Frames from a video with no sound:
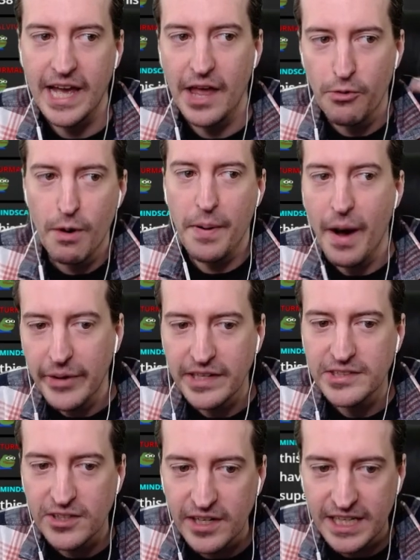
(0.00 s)
And the Republicans
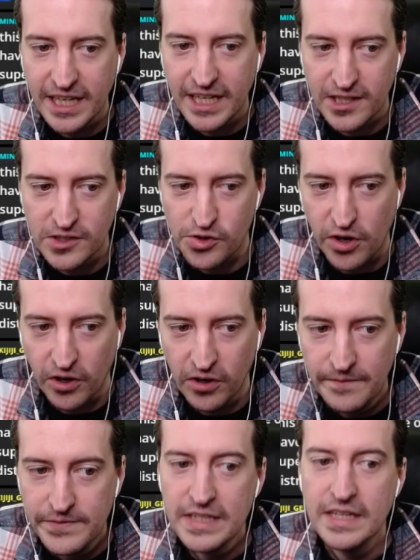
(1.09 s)
are going to get in control,
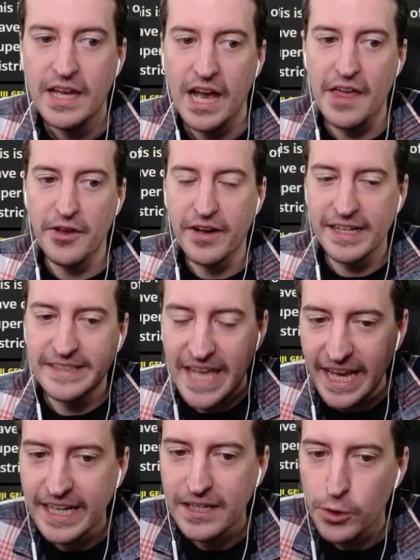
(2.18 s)
and they're going to
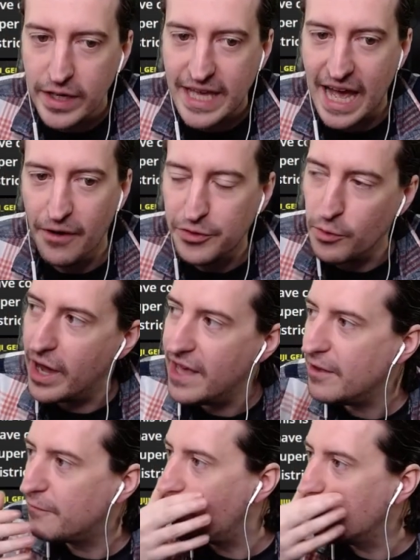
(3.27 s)
take into account the way the
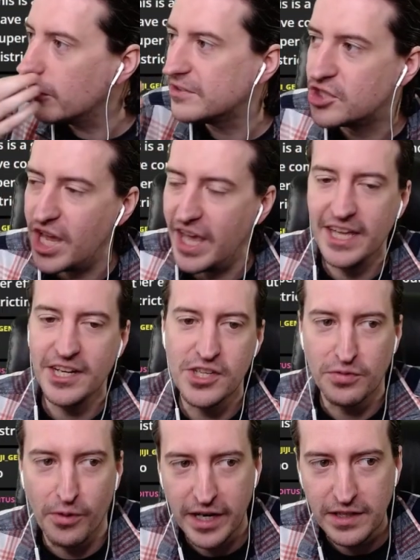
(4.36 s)
voters changed in
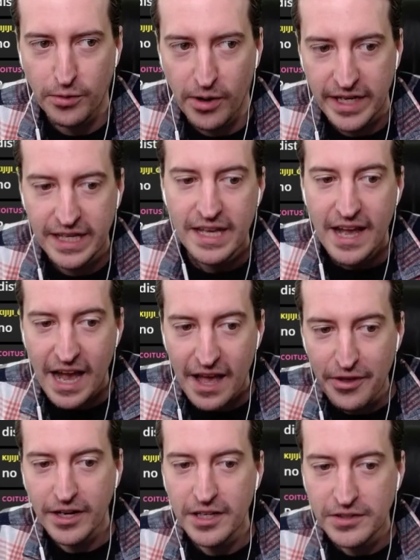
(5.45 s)
2020, and they're
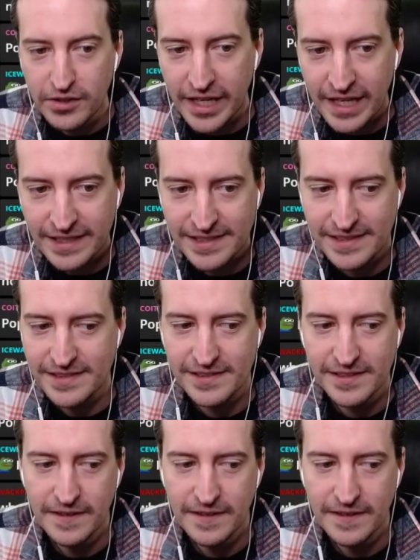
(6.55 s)
going to do this.